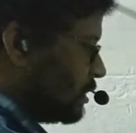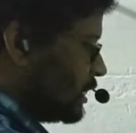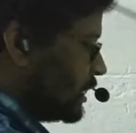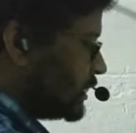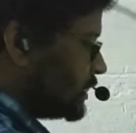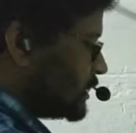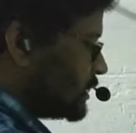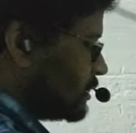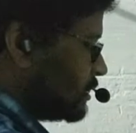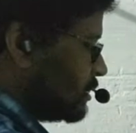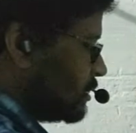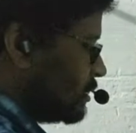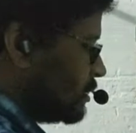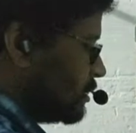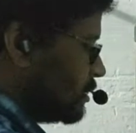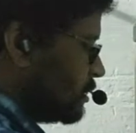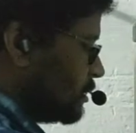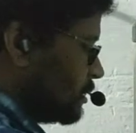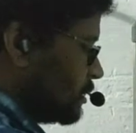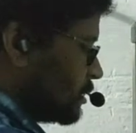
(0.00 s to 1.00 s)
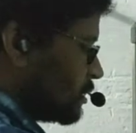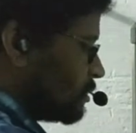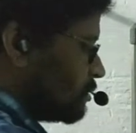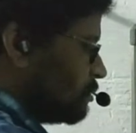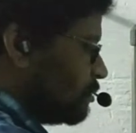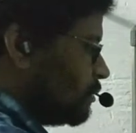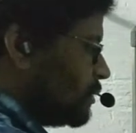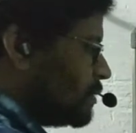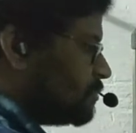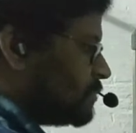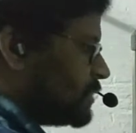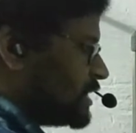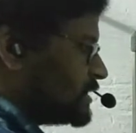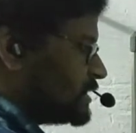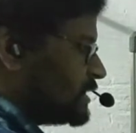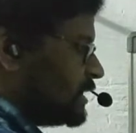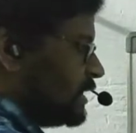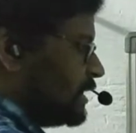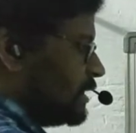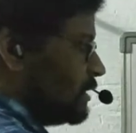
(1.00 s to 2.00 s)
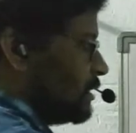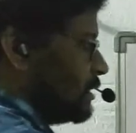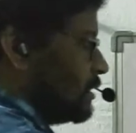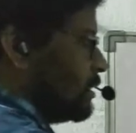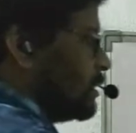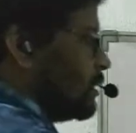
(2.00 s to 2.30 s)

Next, chromium plus 3.